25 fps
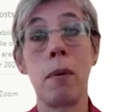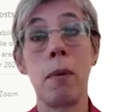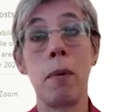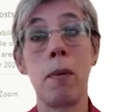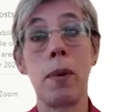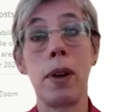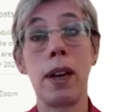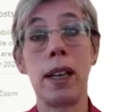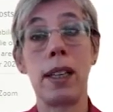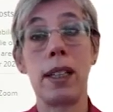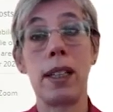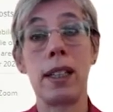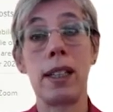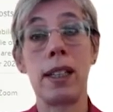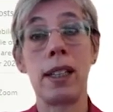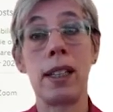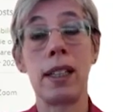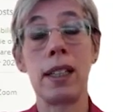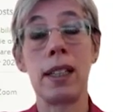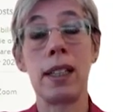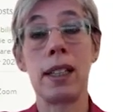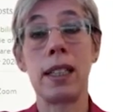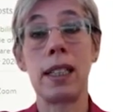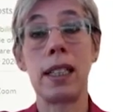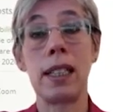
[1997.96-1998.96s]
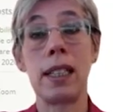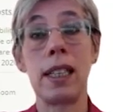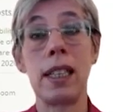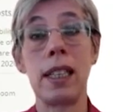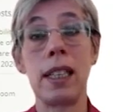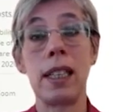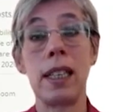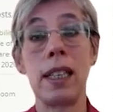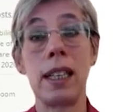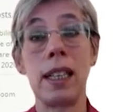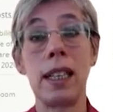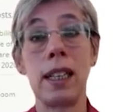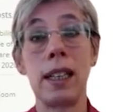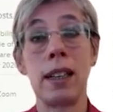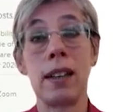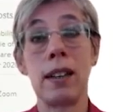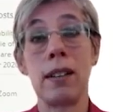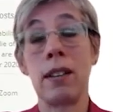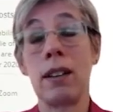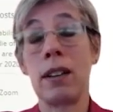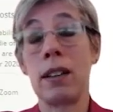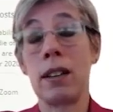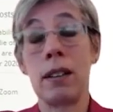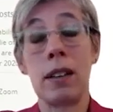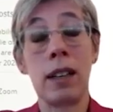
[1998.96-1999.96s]
with the
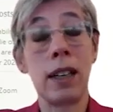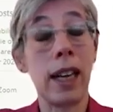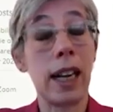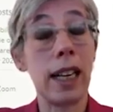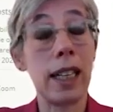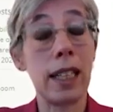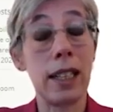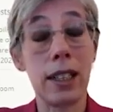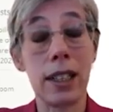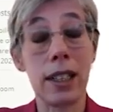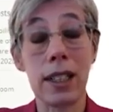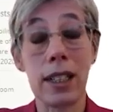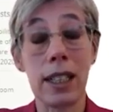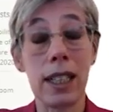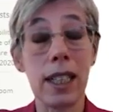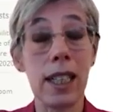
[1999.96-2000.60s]
latest